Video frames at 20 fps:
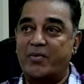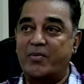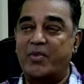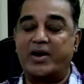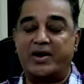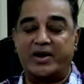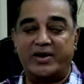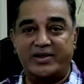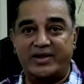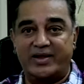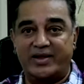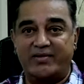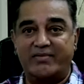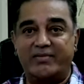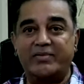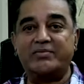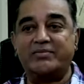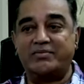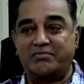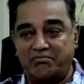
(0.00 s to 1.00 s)
but
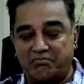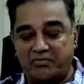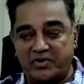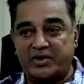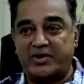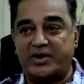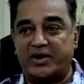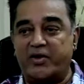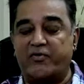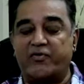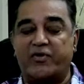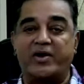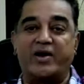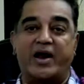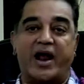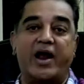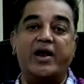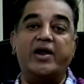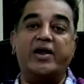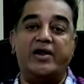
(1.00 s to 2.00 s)
with a
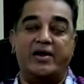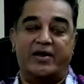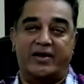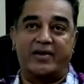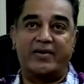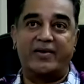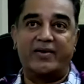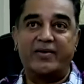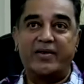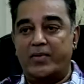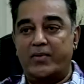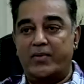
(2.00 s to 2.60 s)
different idea